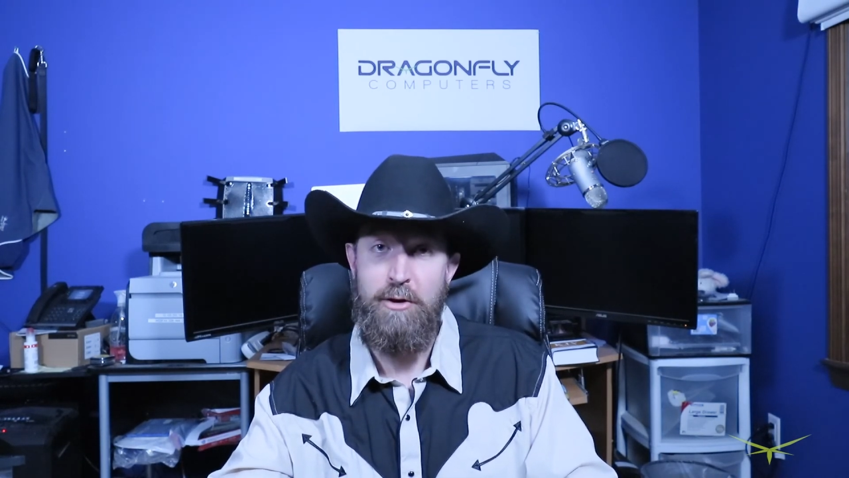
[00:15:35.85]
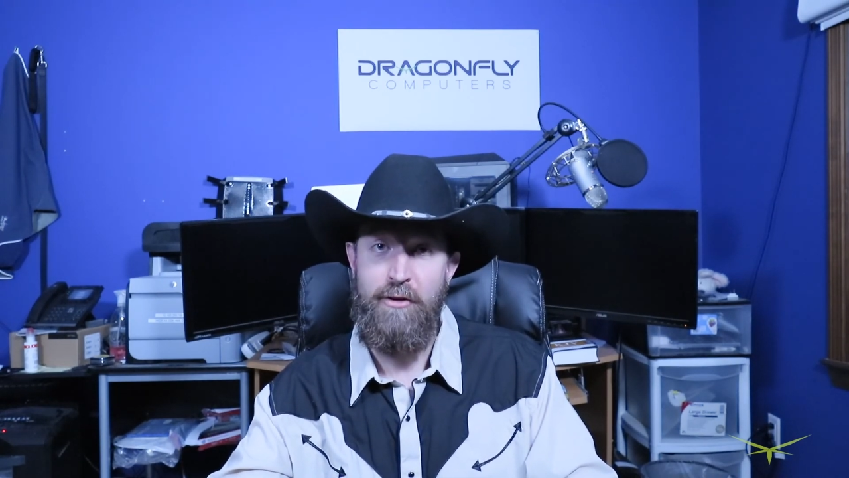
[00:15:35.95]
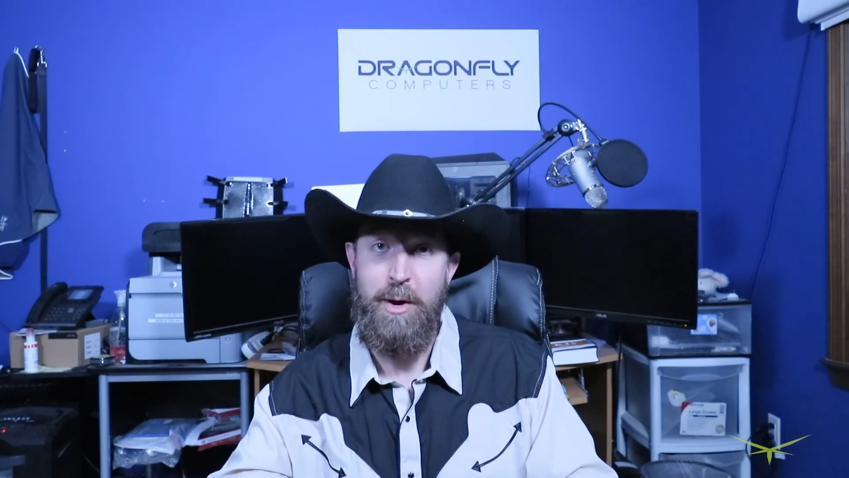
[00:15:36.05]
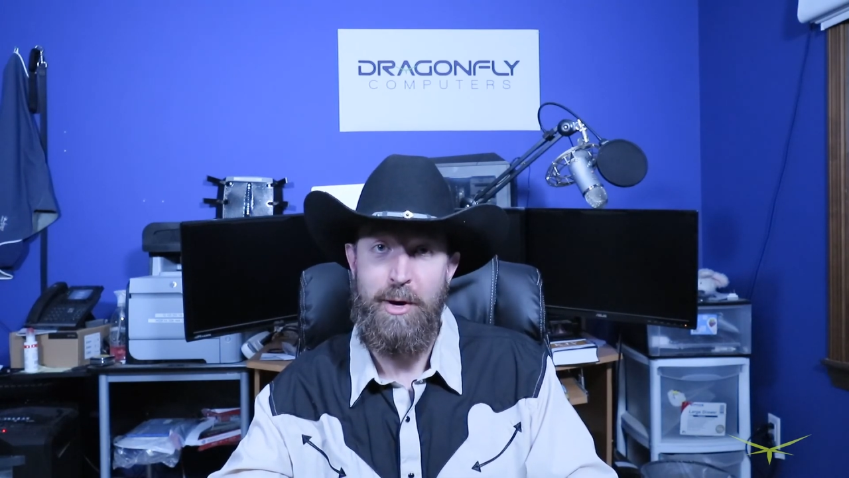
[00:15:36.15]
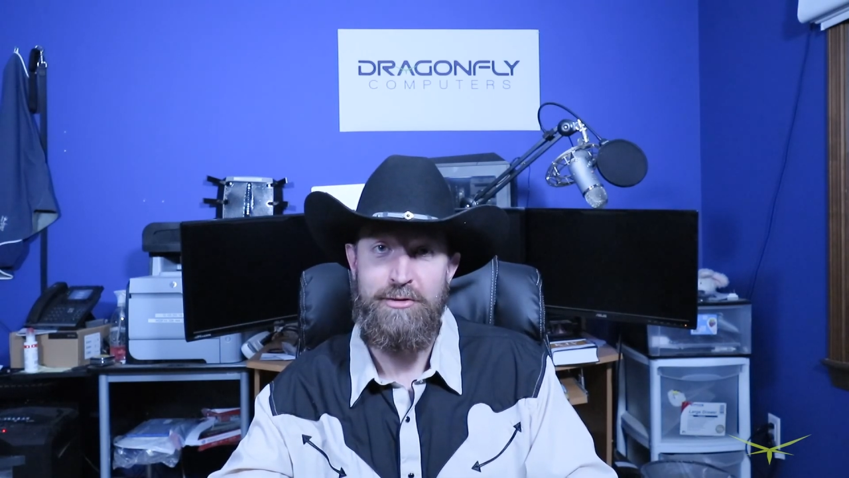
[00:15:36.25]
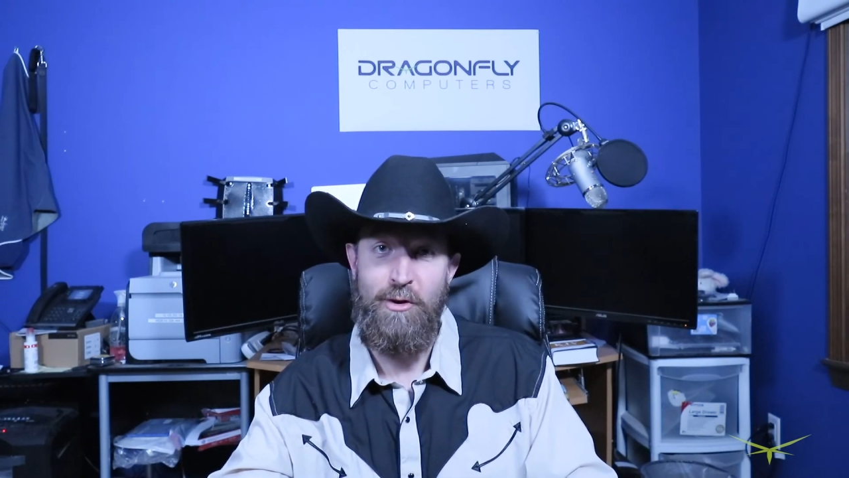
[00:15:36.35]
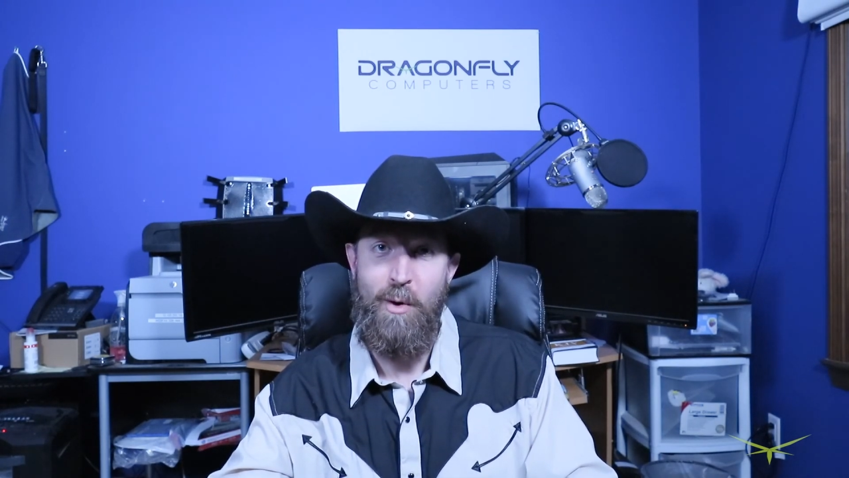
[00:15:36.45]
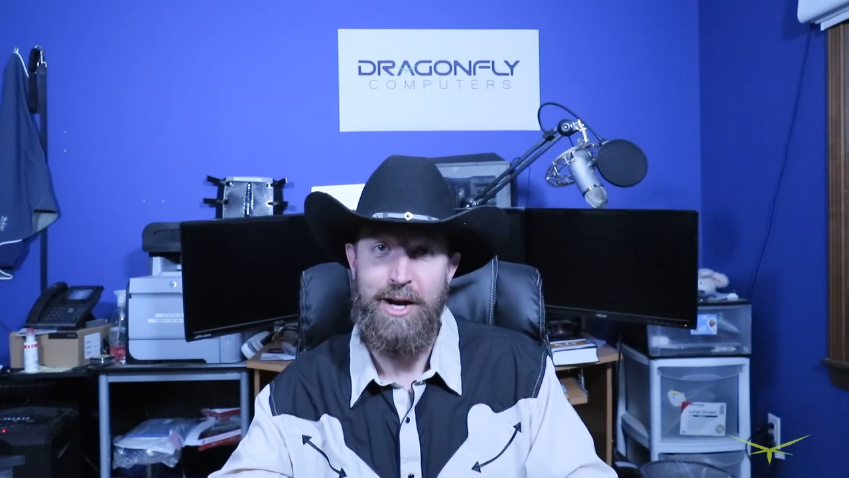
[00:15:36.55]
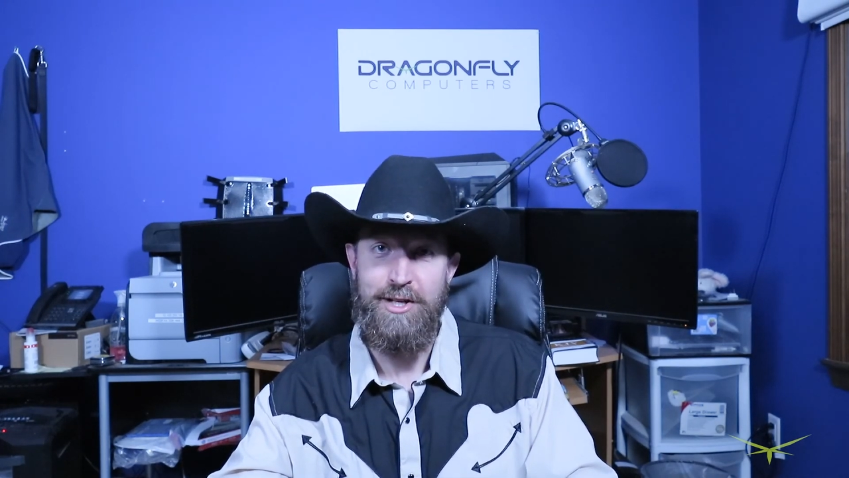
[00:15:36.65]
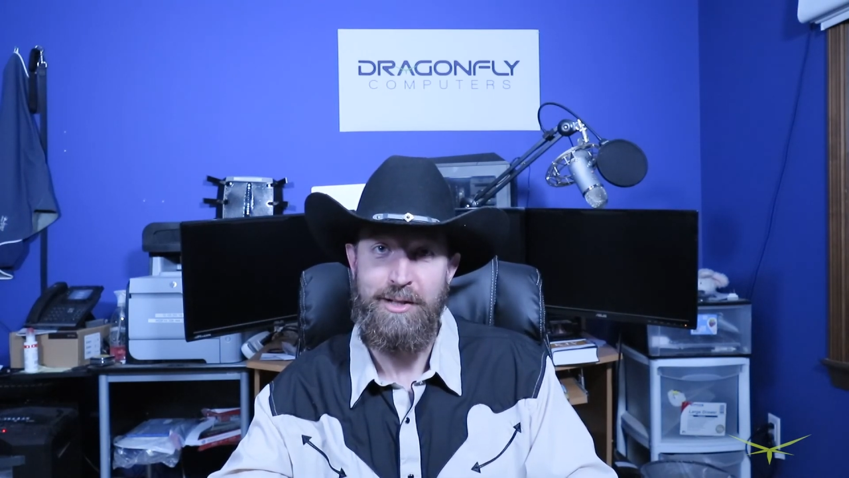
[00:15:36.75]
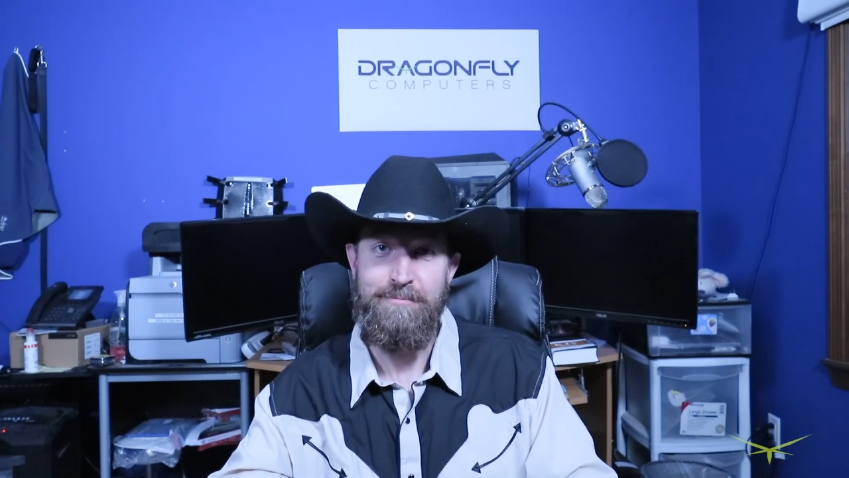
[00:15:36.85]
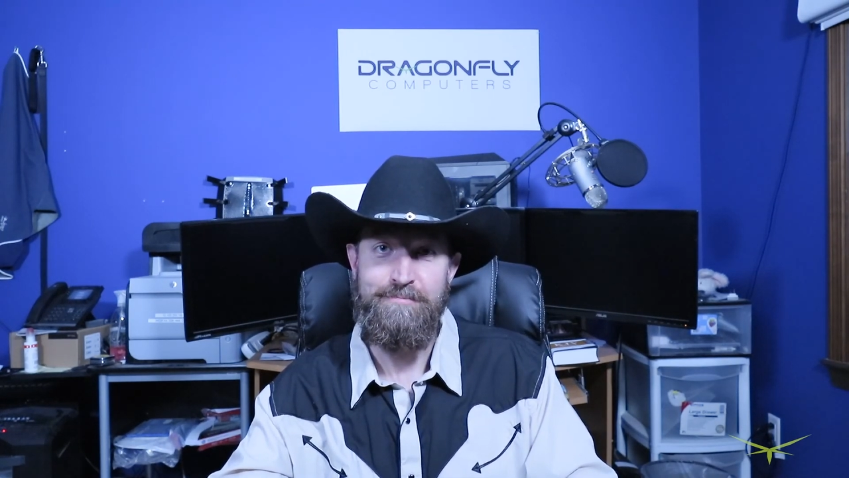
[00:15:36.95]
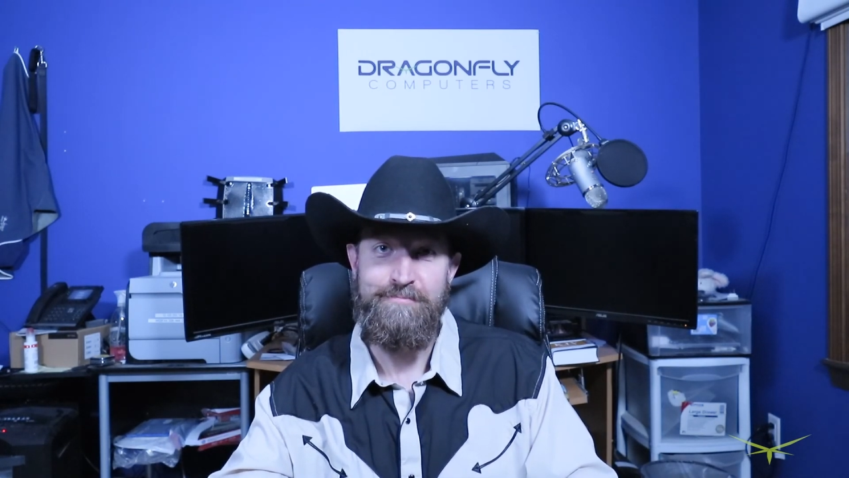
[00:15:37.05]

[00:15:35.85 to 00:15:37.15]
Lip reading: you very much for watching.